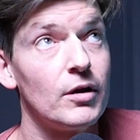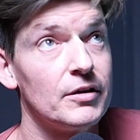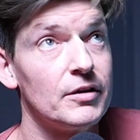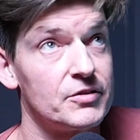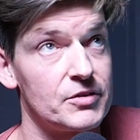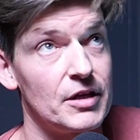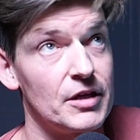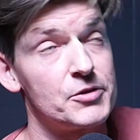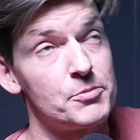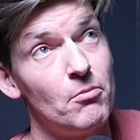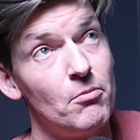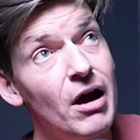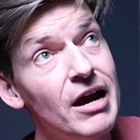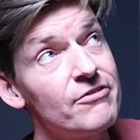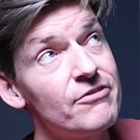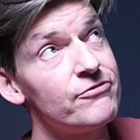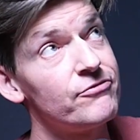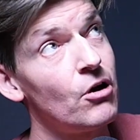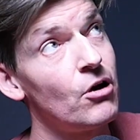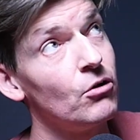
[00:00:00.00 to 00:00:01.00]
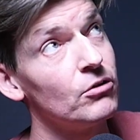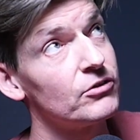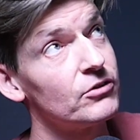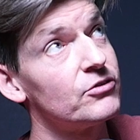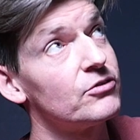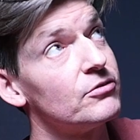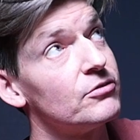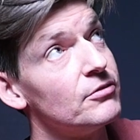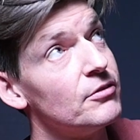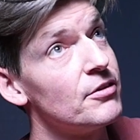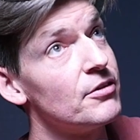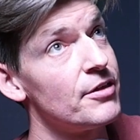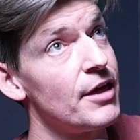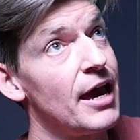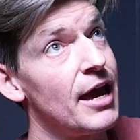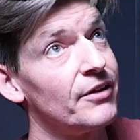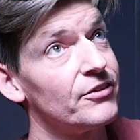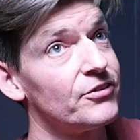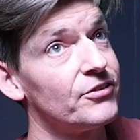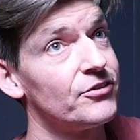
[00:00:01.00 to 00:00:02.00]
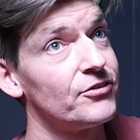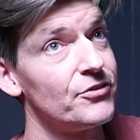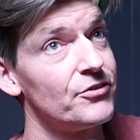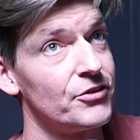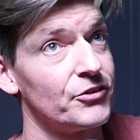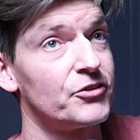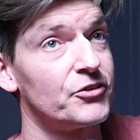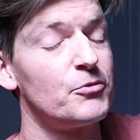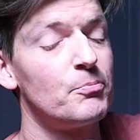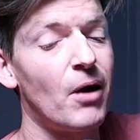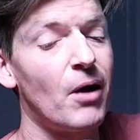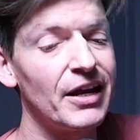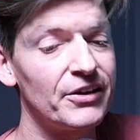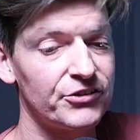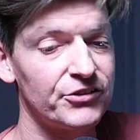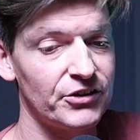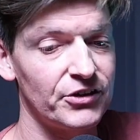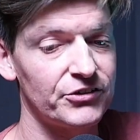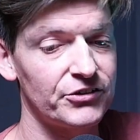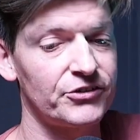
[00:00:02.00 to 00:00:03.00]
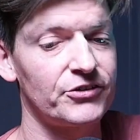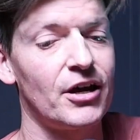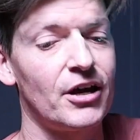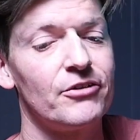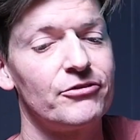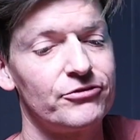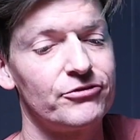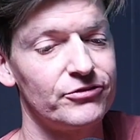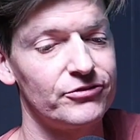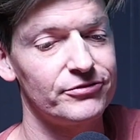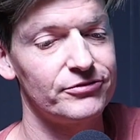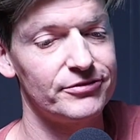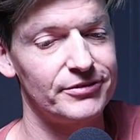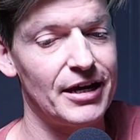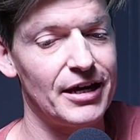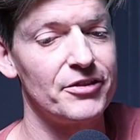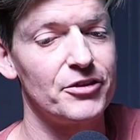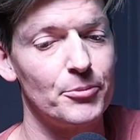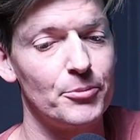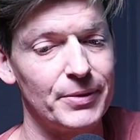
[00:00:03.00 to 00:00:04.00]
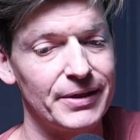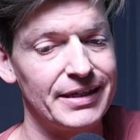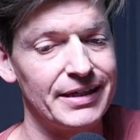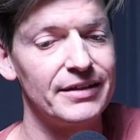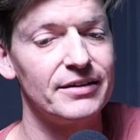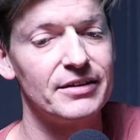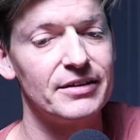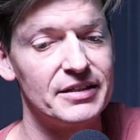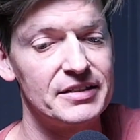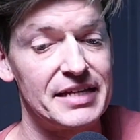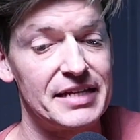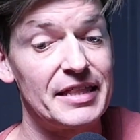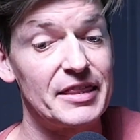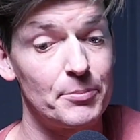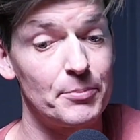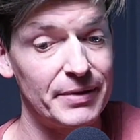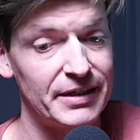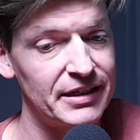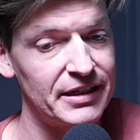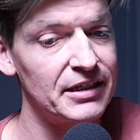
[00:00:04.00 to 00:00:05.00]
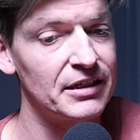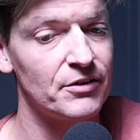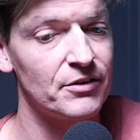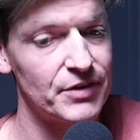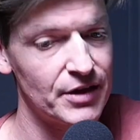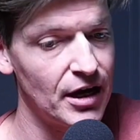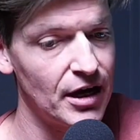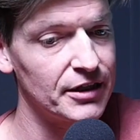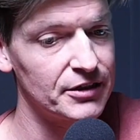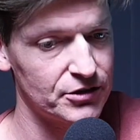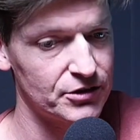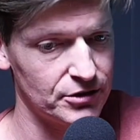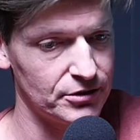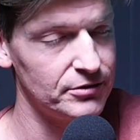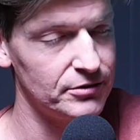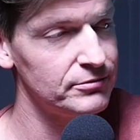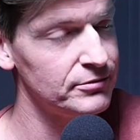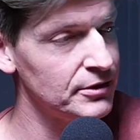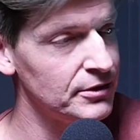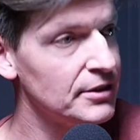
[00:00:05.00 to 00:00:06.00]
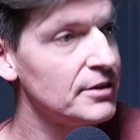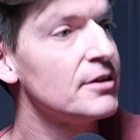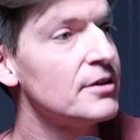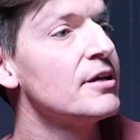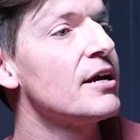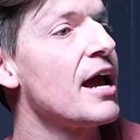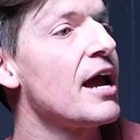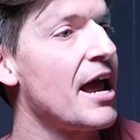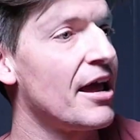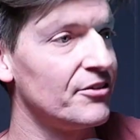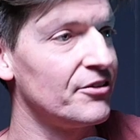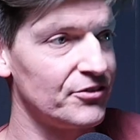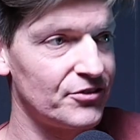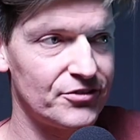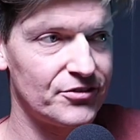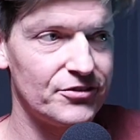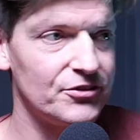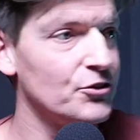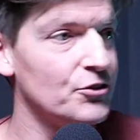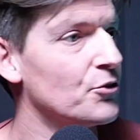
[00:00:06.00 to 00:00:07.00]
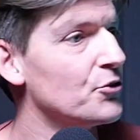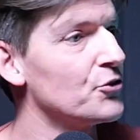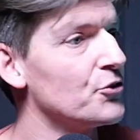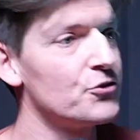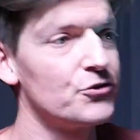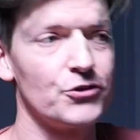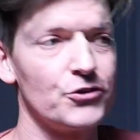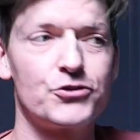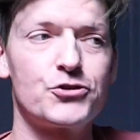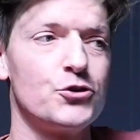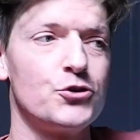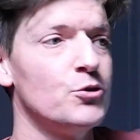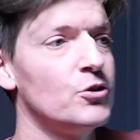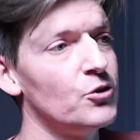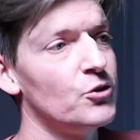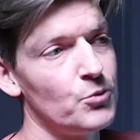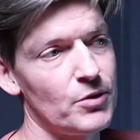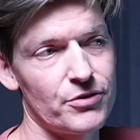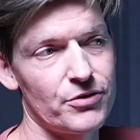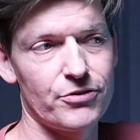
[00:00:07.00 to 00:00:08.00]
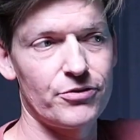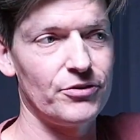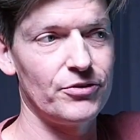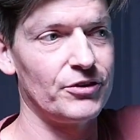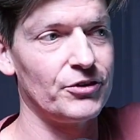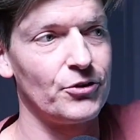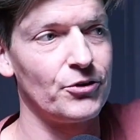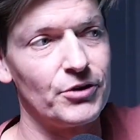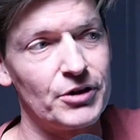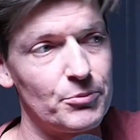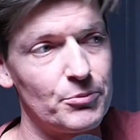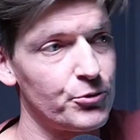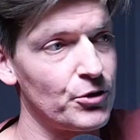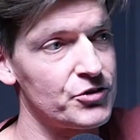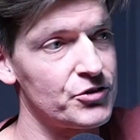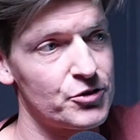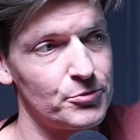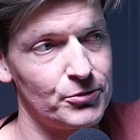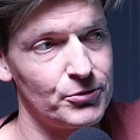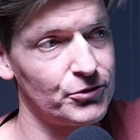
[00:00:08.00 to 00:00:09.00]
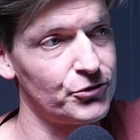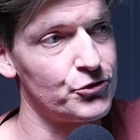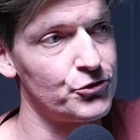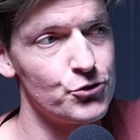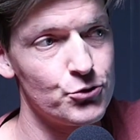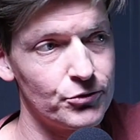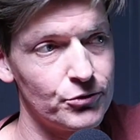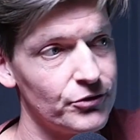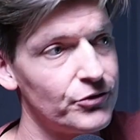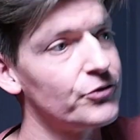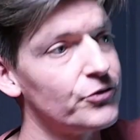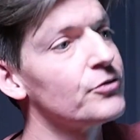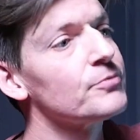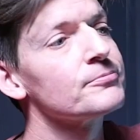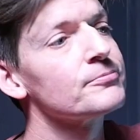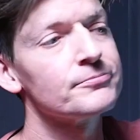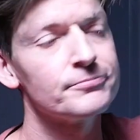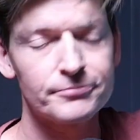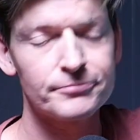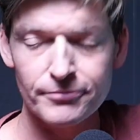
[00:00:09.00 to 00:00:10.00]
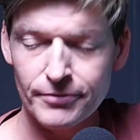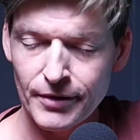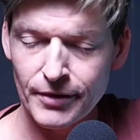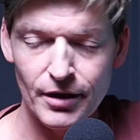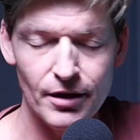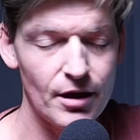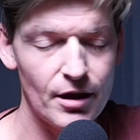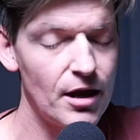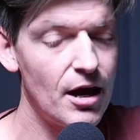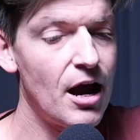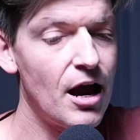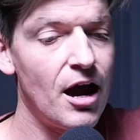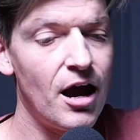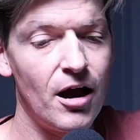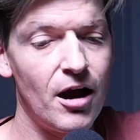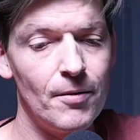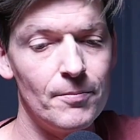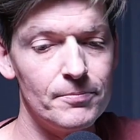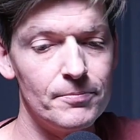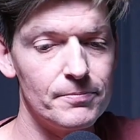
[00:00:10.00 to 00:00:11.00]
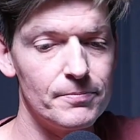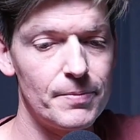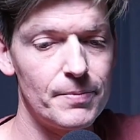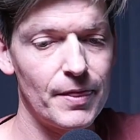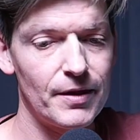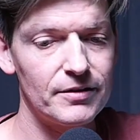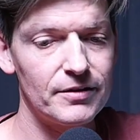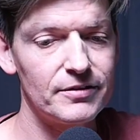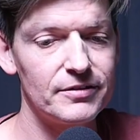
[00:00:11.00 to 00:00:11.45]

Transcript: it's it's my fault that the spicier stuff at the begin is at the beginning of the article, and you know the the tour with you know an impressionable student mm-hmm. um,